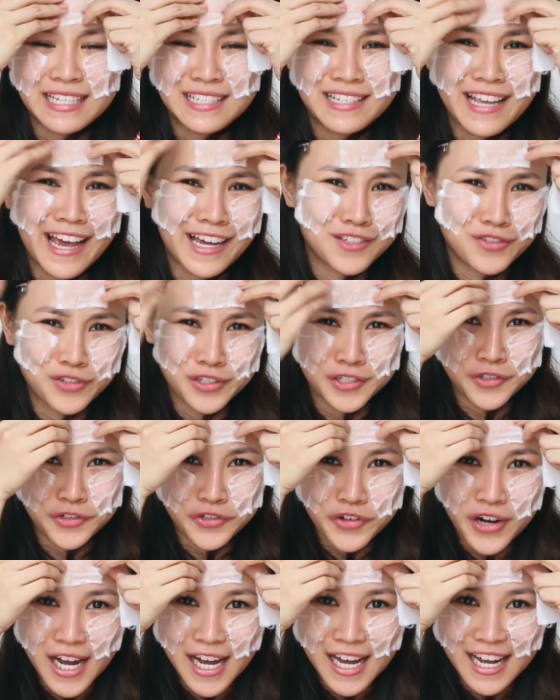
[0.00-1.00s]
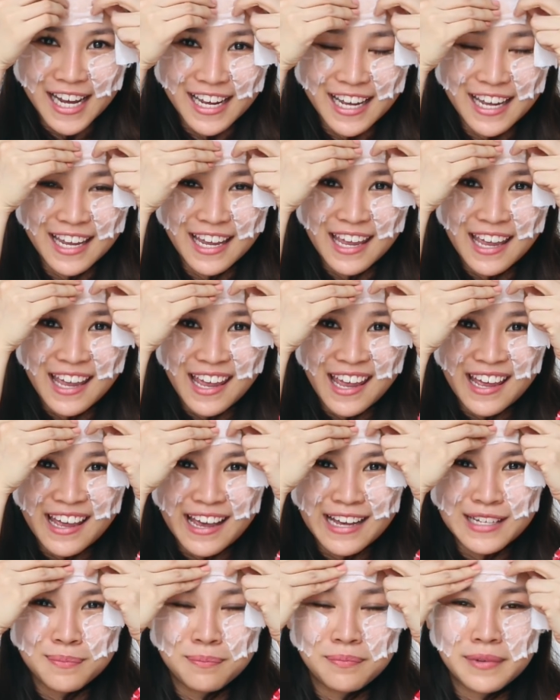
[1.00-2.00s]
is extra dry,
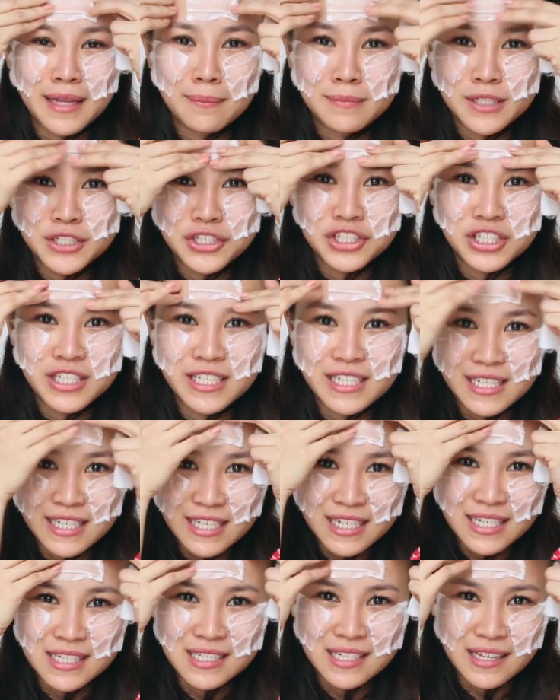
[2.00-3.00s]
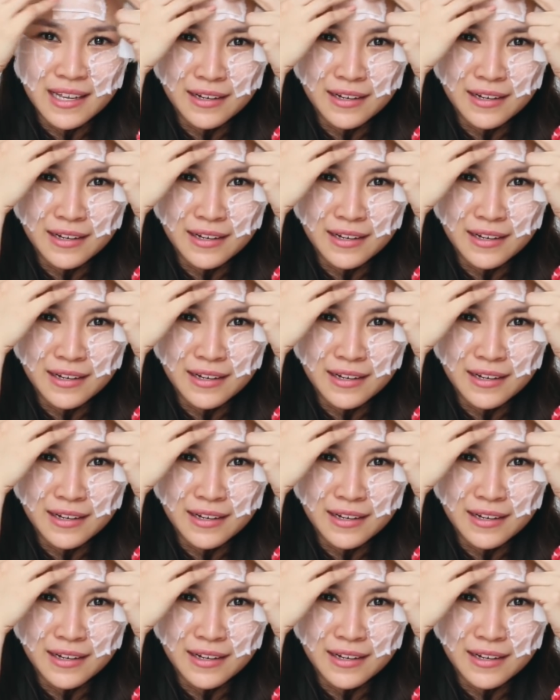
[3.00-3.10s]
has blemishes,